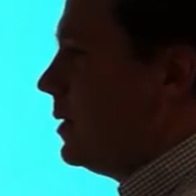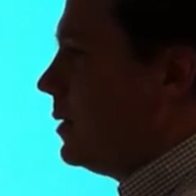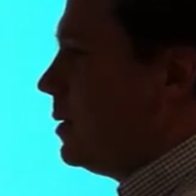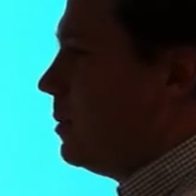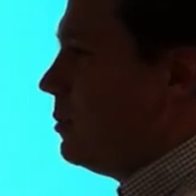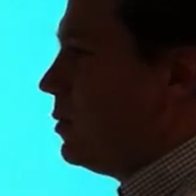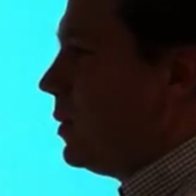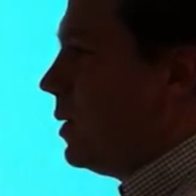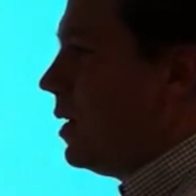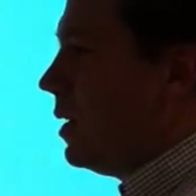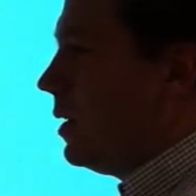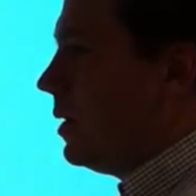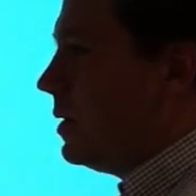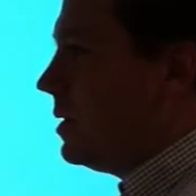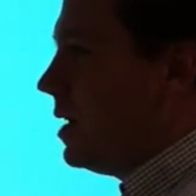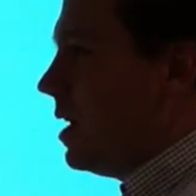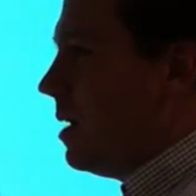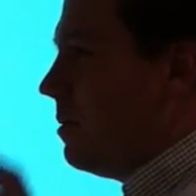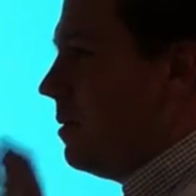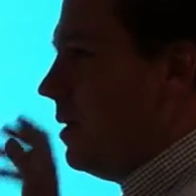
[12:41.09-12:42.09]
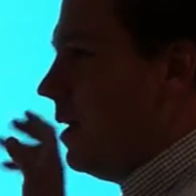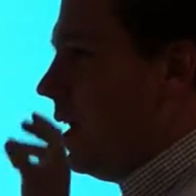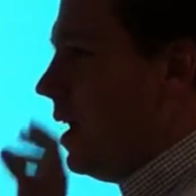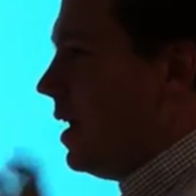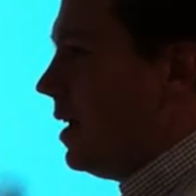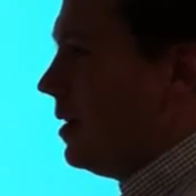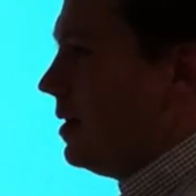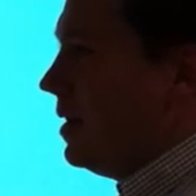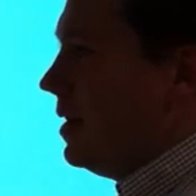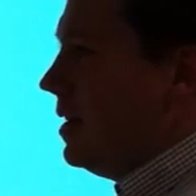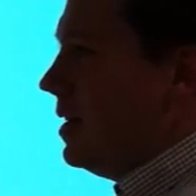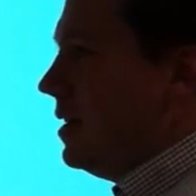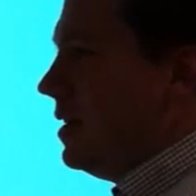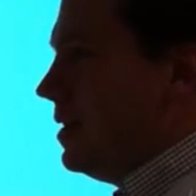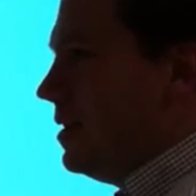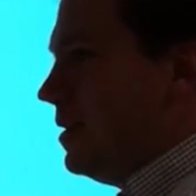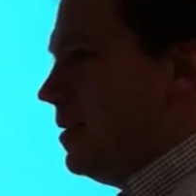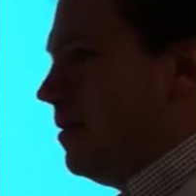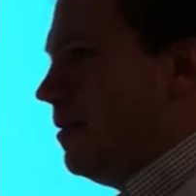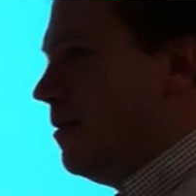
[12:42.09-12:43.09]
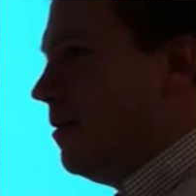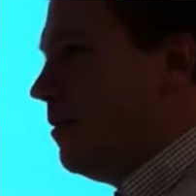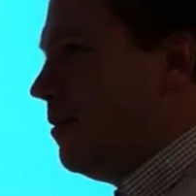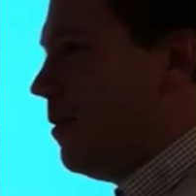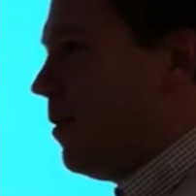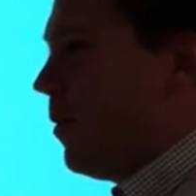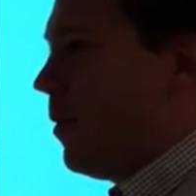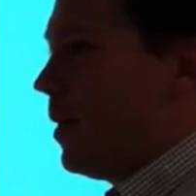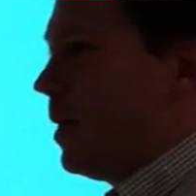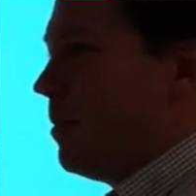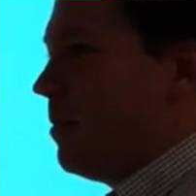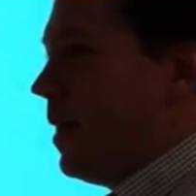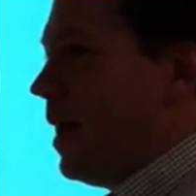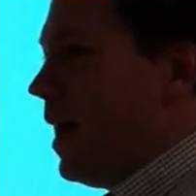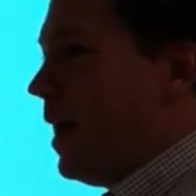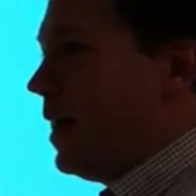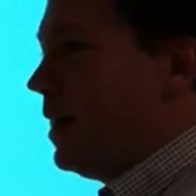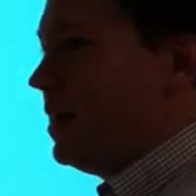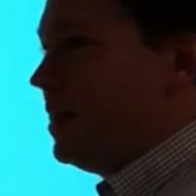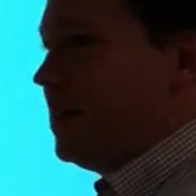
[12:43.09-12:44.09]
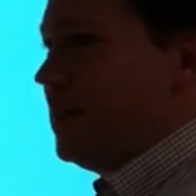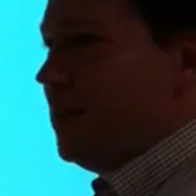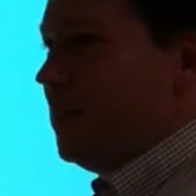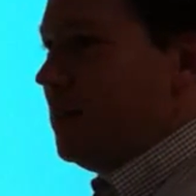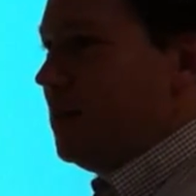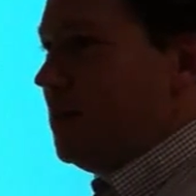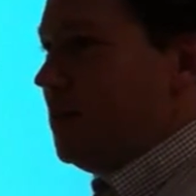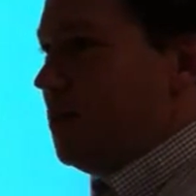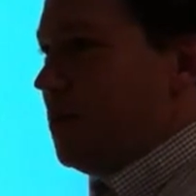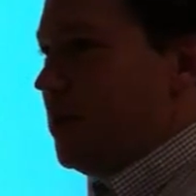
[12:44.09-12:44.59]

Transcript: systems running on top of that, forwarding packets. You know,